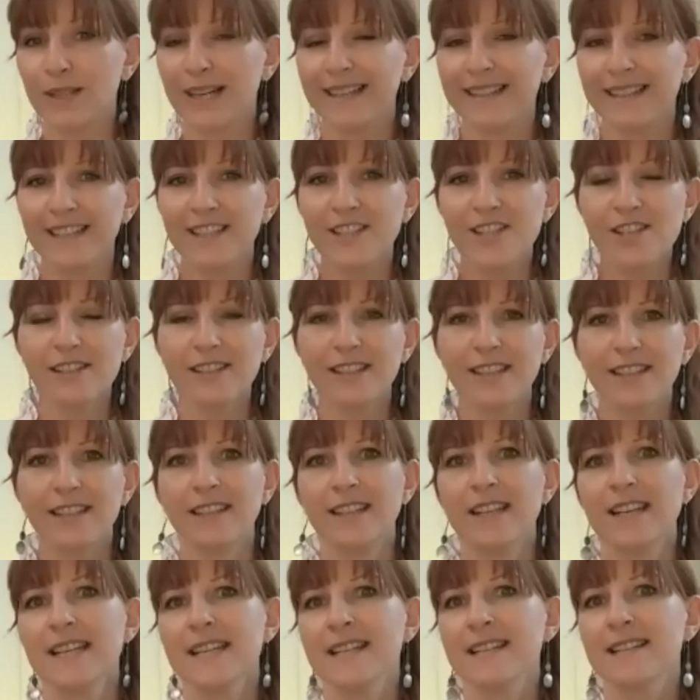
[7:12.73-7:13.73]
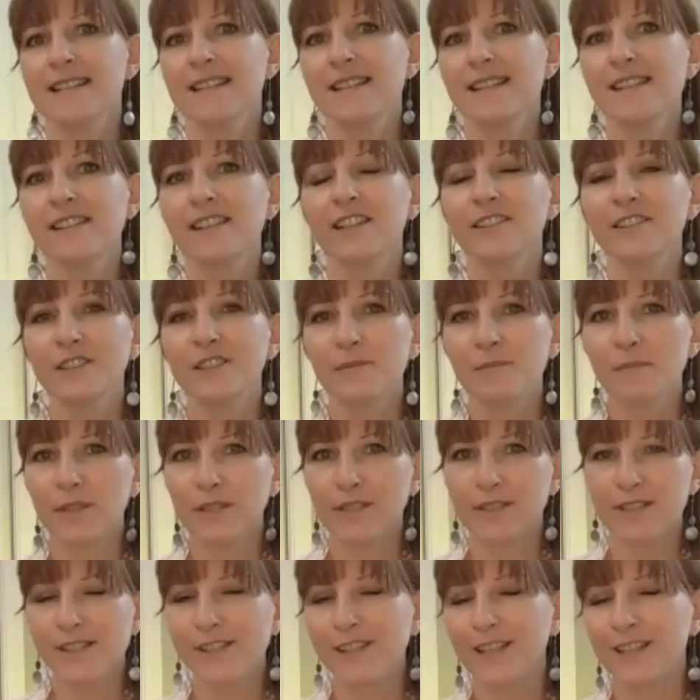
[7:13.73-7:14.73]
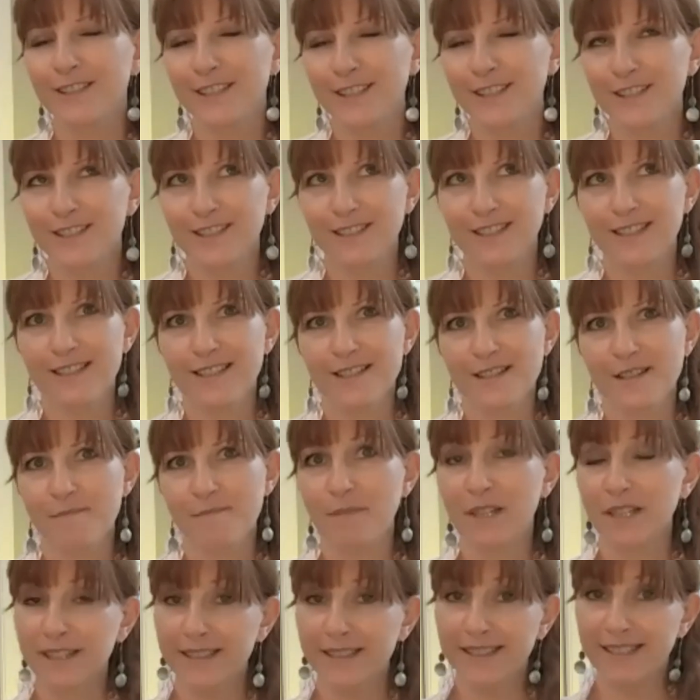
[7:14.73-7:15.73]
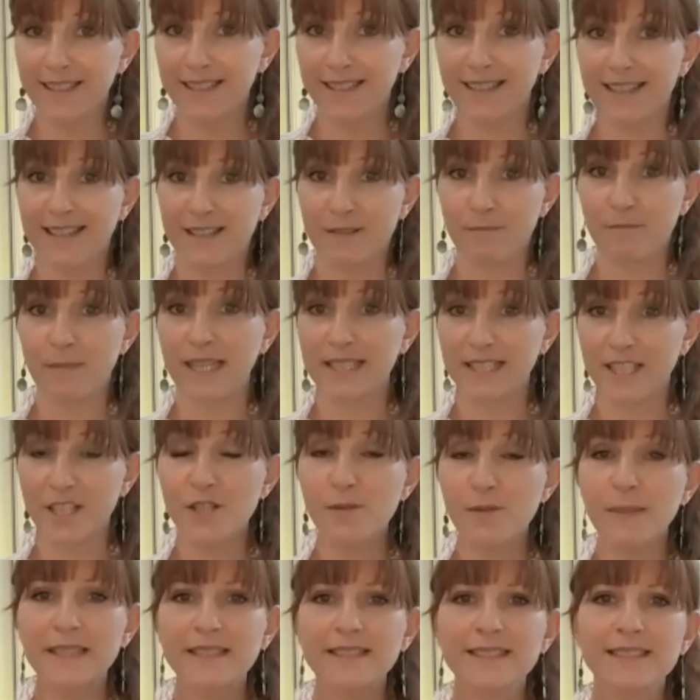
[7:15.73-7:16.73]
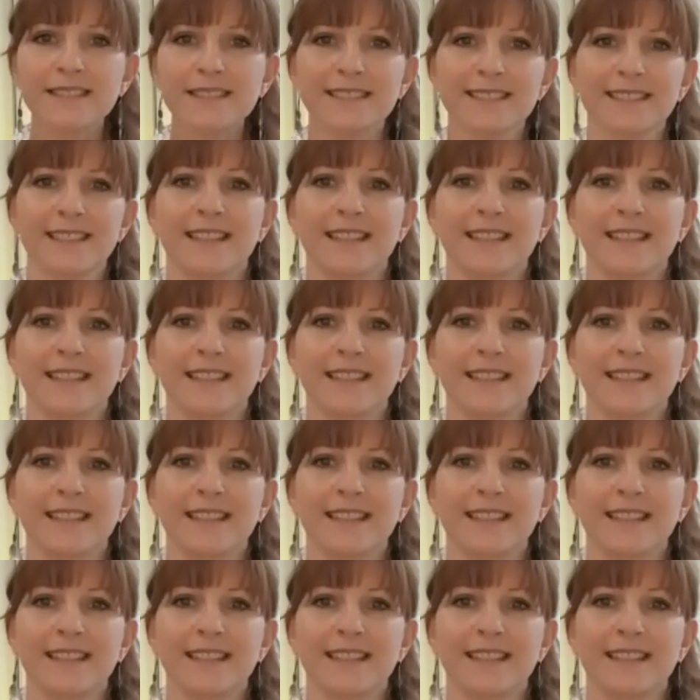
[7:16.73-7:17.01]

I actually studied marketing and management,